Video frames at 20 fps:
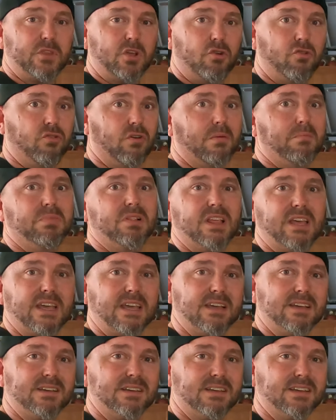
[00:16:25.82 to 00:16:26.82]

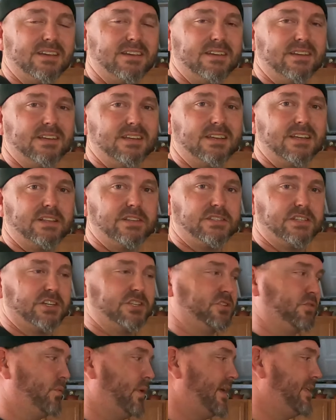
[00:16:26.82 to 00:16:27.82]
crumbling in
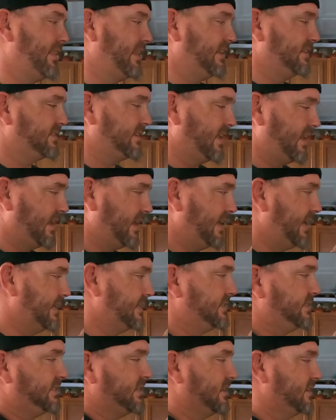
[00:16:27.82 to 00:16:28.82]
such a way that it's going to get
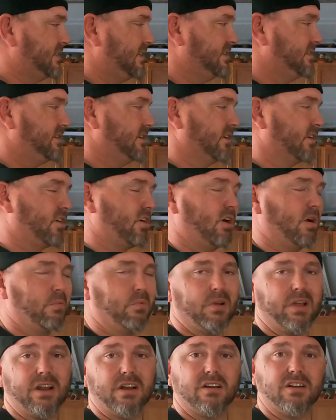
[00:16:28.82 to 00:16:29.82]
sucked into your
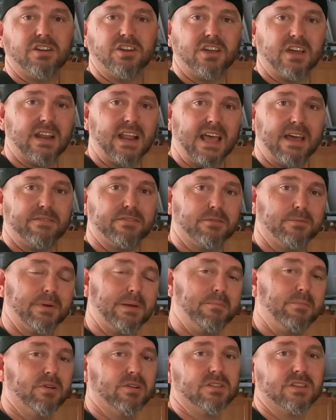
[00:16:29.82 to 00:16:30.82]
carburetor and you're going to have to
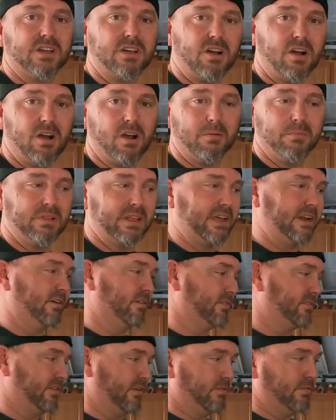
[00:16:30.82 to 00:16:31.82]
rebuild the carb
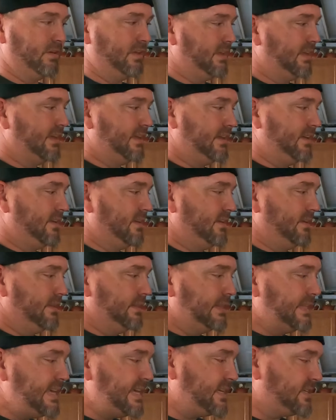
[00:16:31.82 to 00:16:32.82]
later. So,
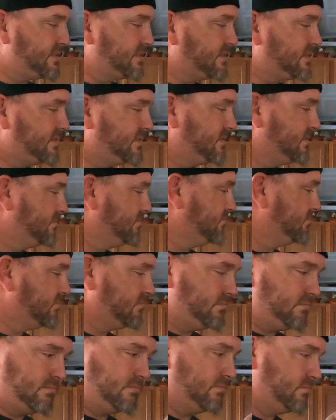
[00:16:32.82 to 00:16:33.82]
leaks,
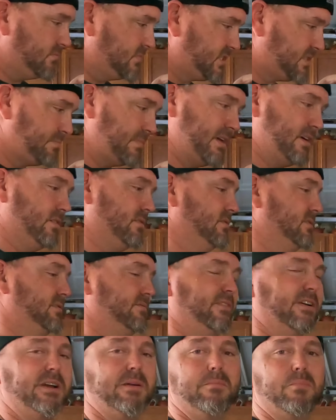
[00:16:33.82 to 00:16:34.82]
smells,
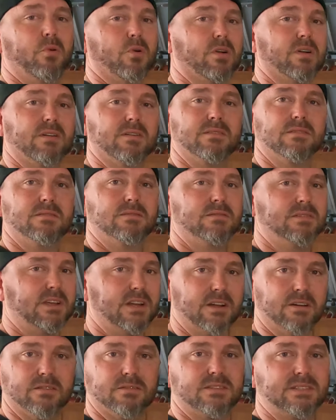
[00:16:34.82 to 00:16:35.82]
very important. You
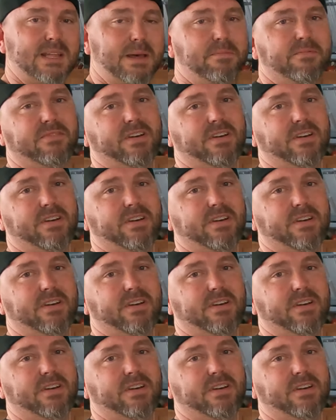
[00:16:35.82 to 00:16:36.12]
know, step